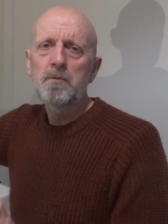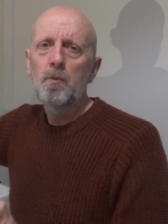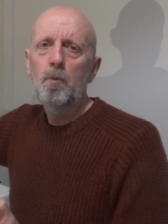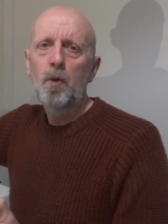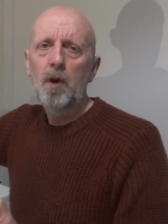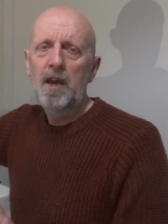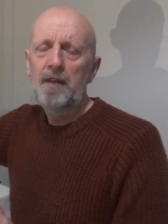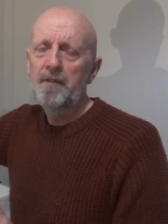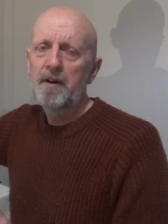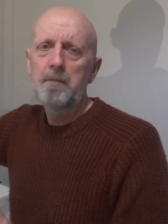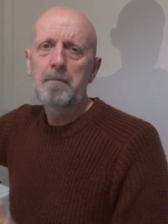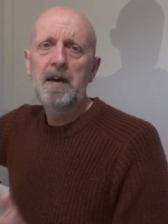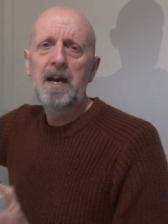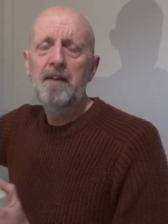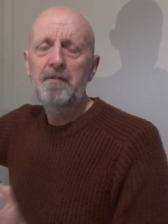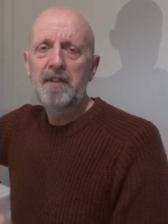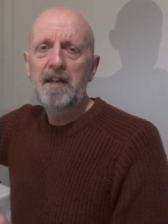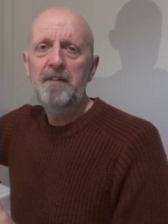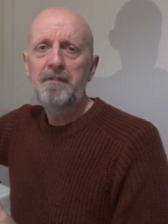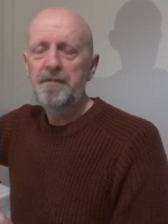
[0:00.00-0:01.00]
whatever, may
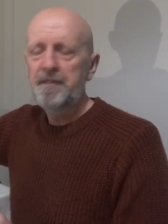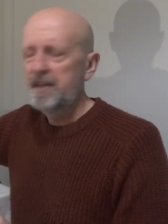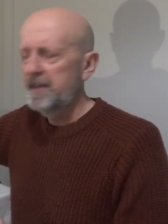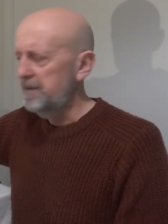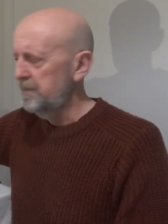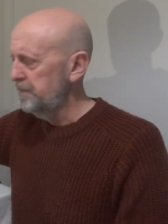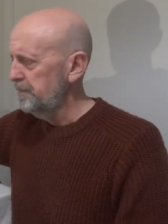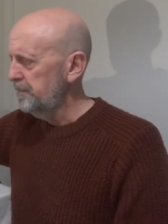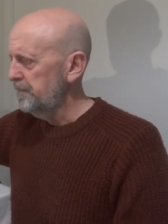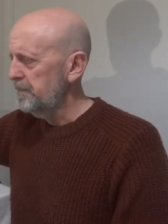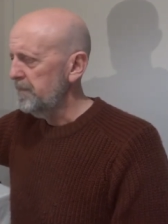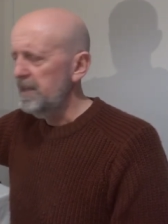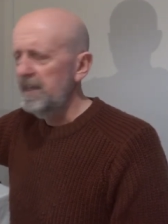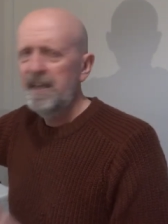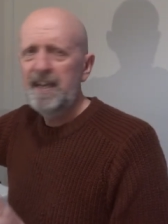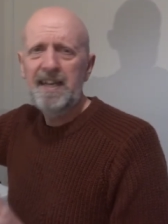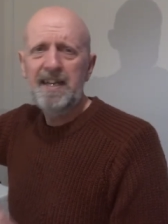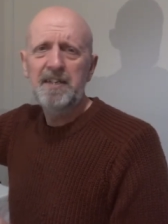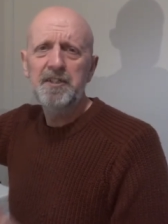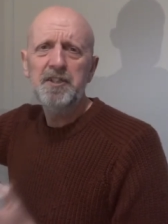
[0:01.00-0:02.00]
have left it
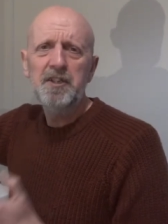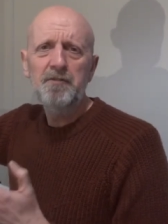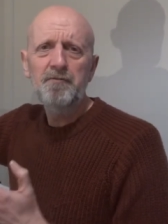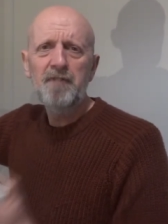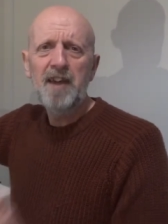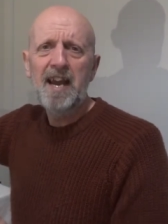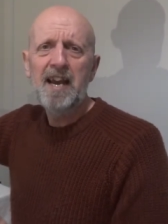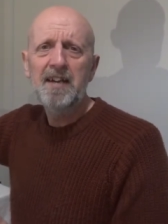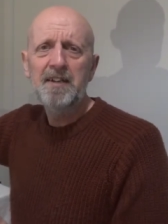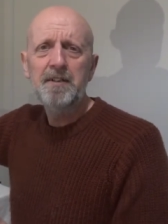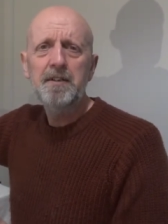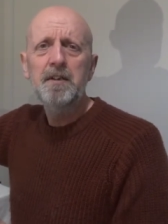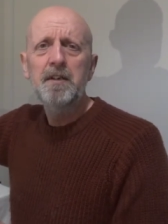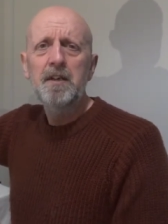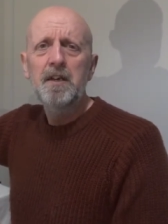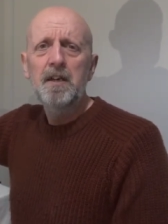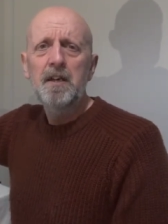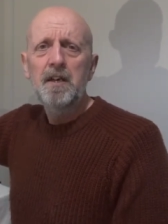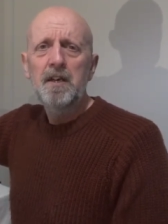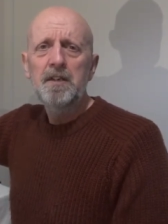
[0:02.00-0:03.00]
in a surround
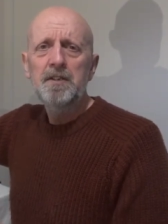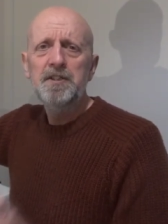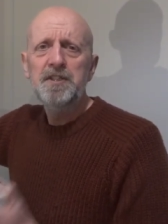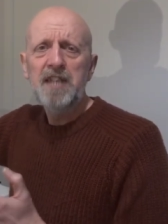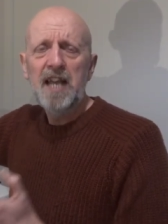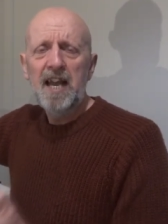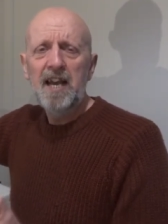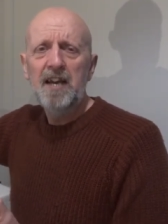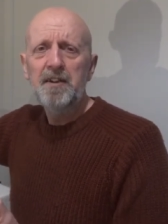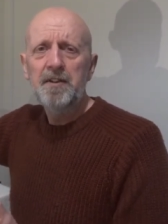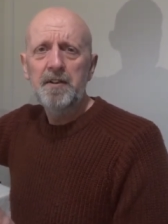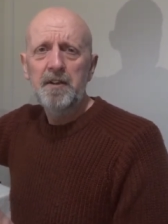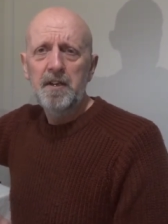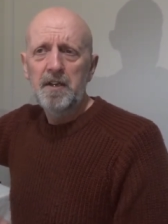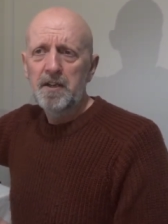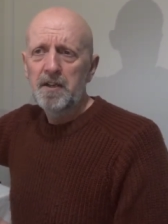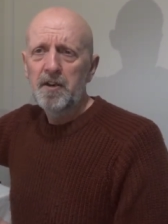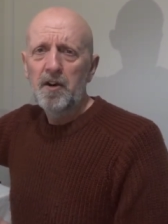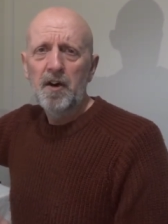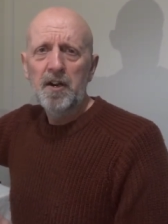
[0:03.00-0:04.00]
sound
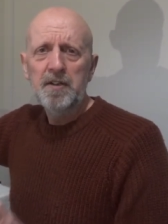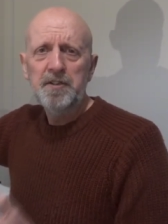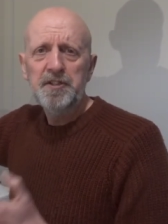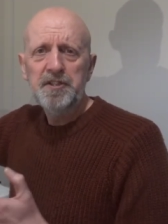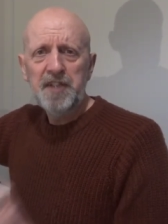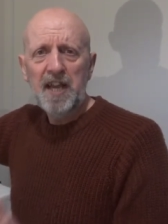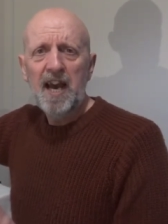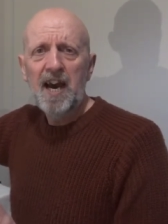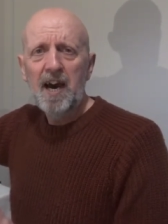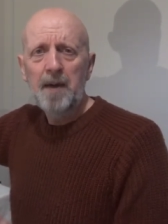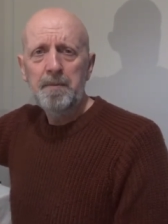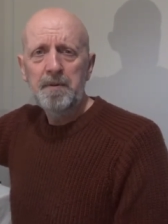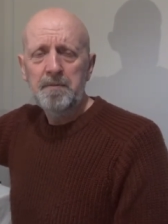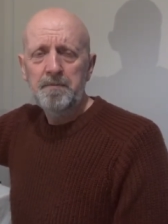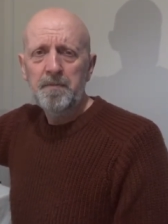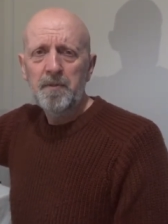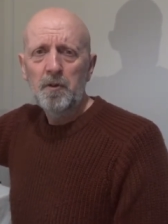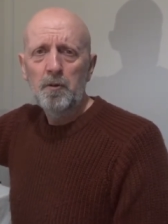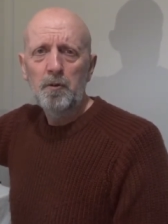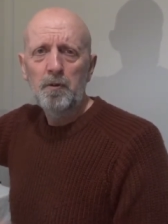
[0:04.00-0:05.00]
kind of setup
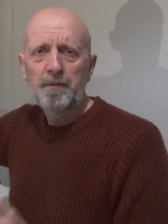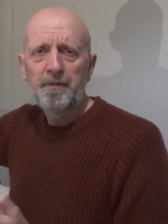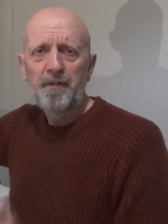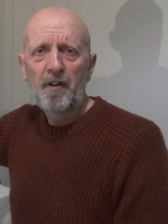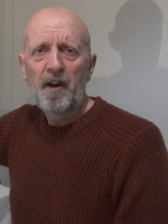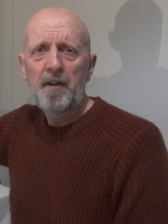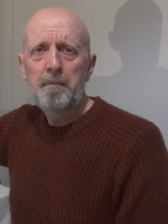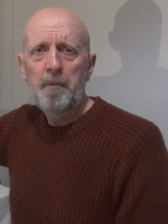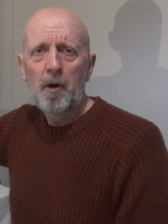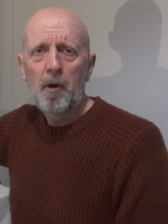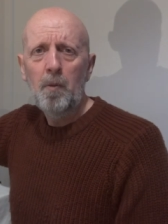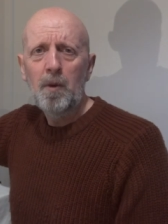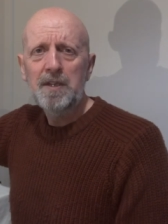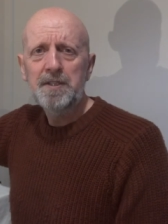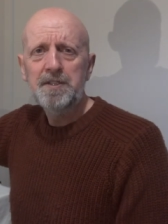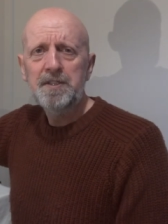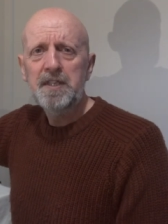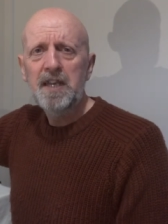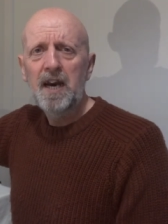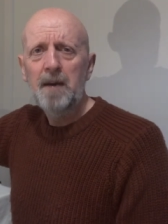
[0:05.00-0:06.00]
or five point
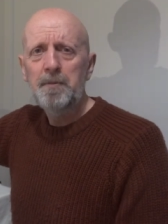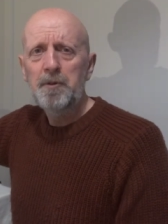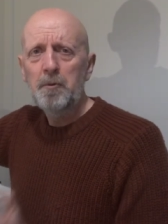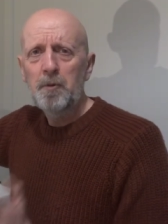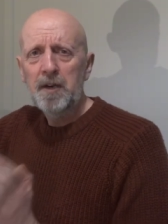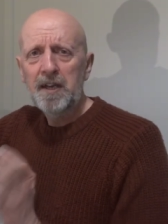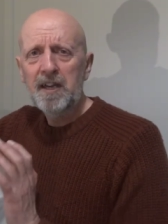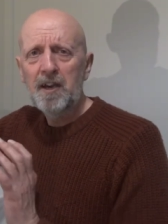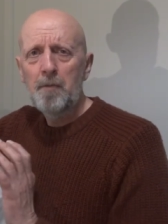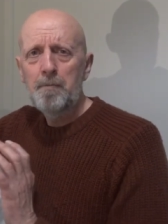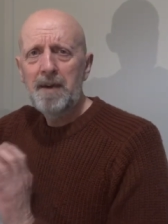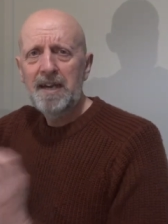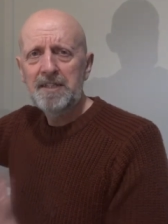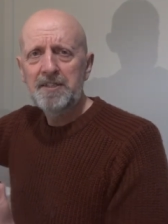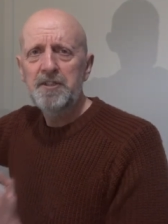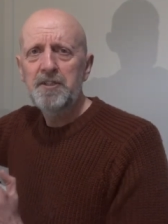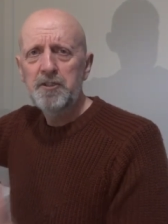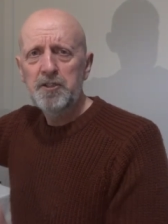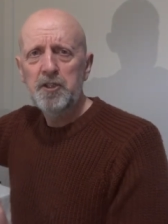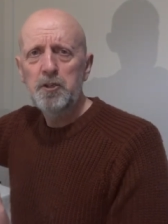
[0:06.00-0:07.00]
one setup. You want to go back
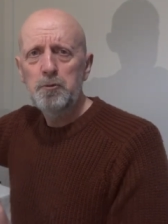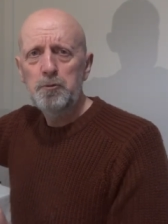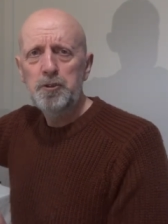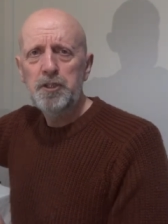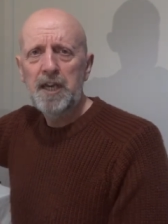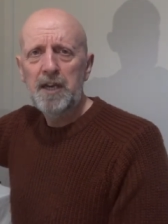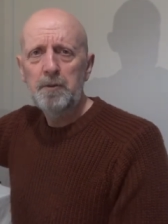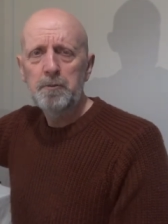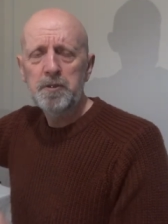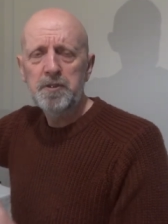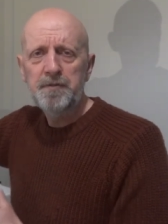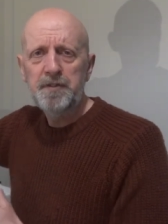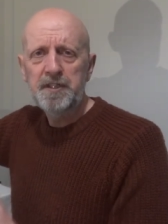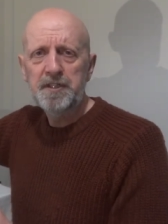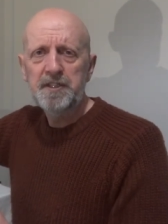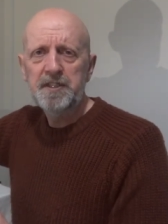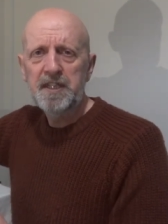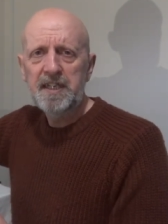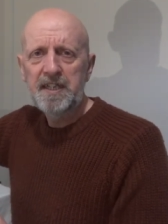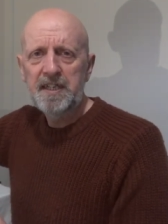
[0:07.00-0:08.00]
to the two channels for your
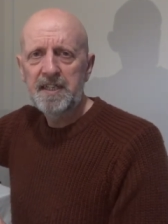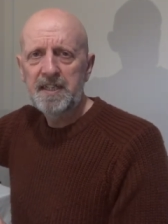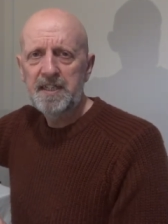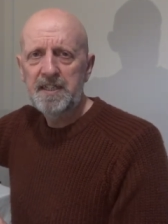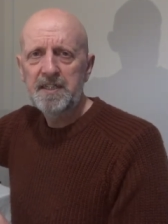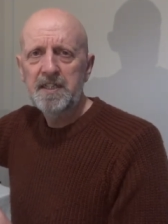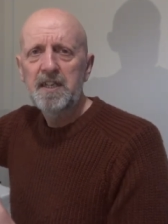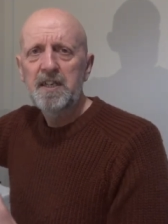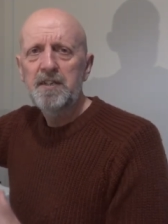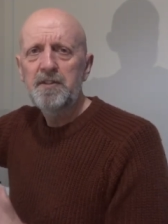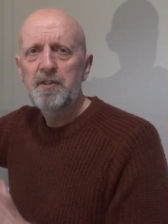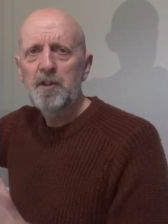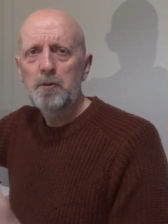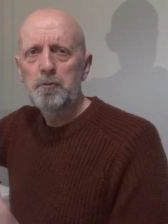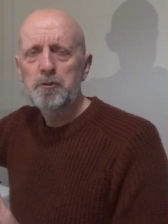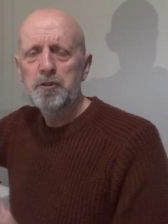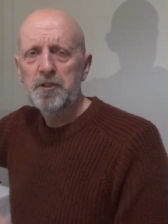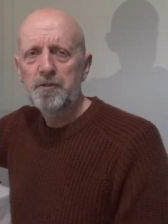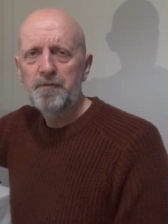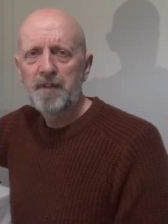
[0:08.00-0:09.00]
C Ds,
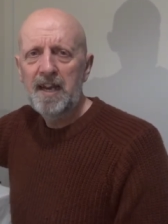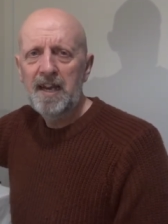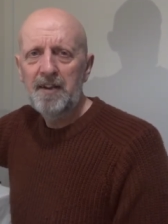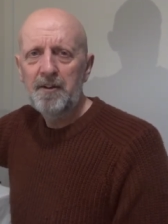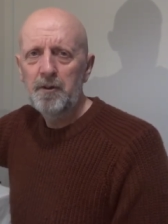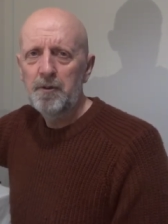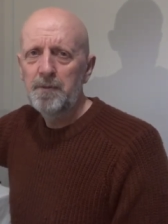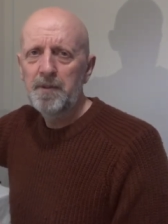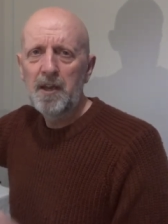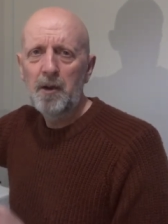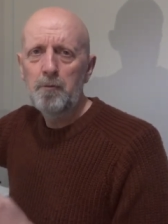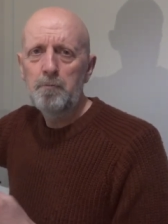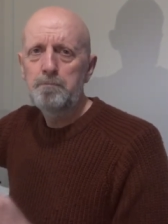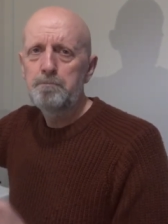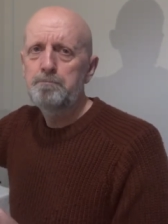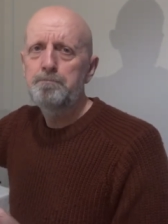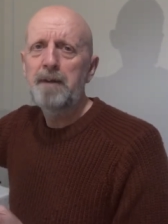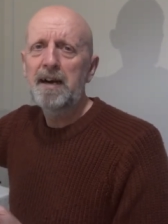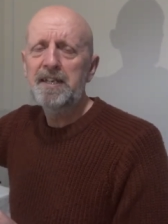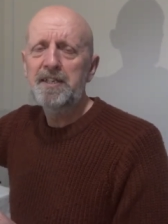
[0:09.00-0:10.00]
no surround on, no
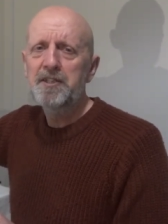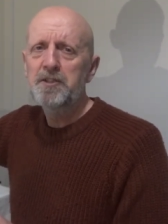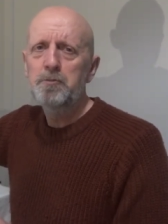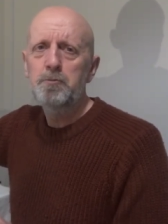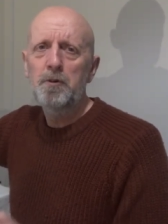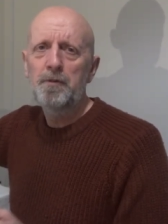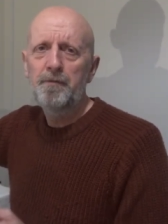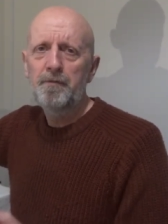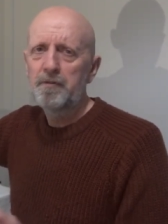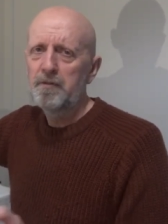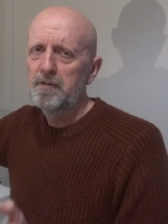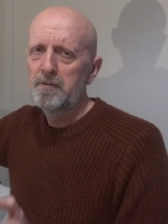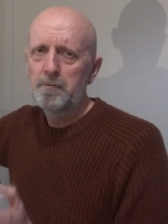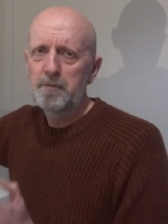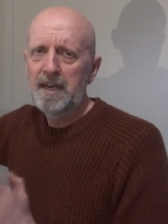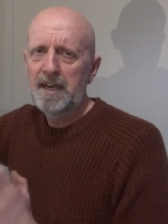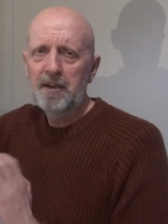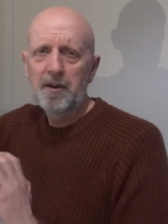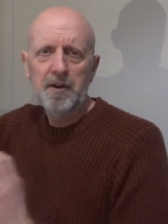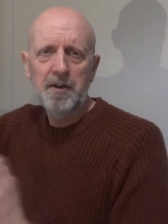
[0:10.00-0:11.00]
bass woofer and all
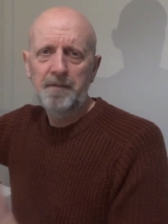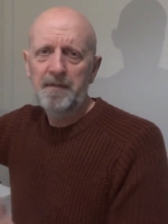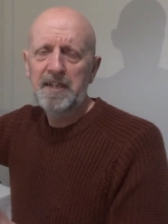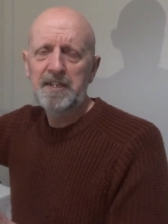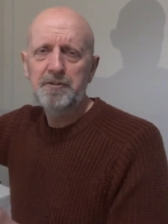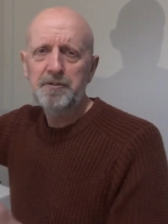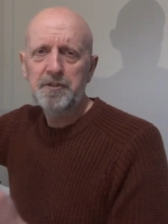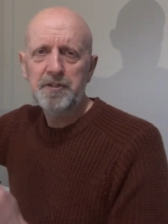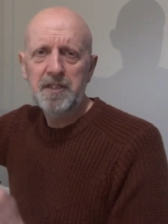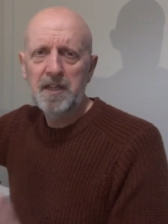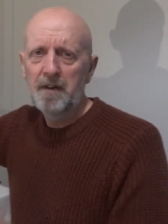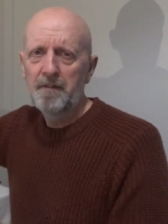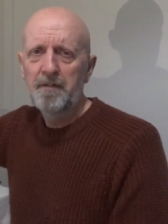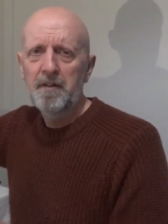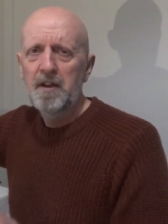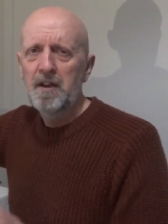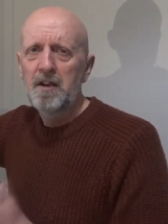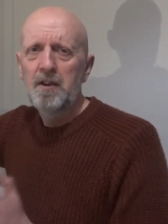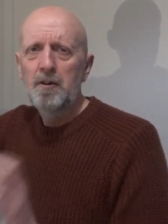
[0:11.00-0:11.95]
that kind of extra stuff.